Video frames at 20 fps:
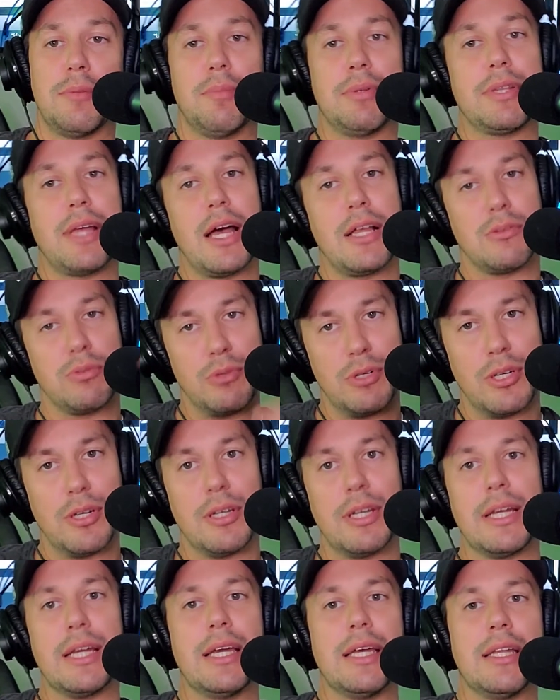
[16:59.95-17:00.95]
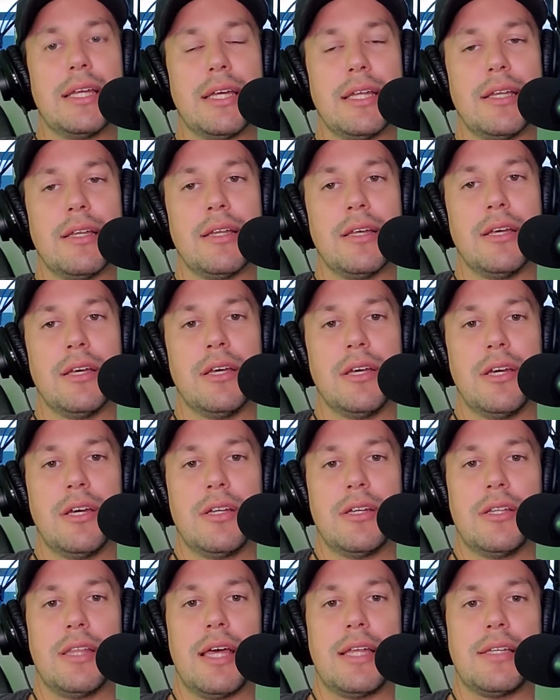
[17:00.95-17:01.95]
But that's where you're going to get in
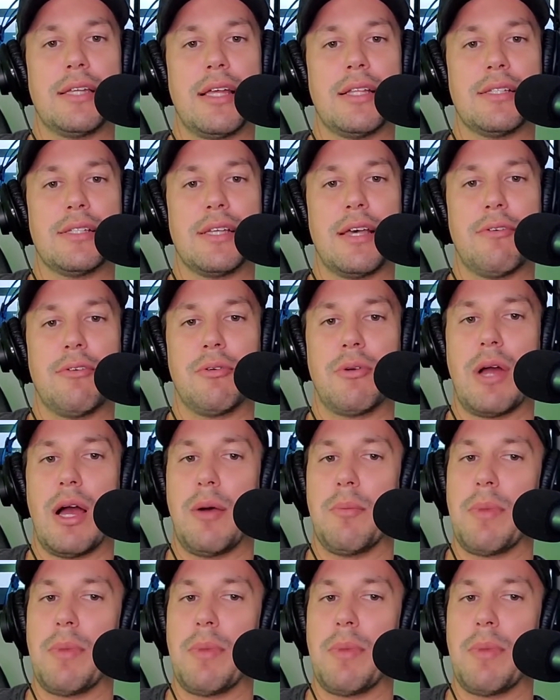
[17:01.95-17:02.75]
to that 10-7 round.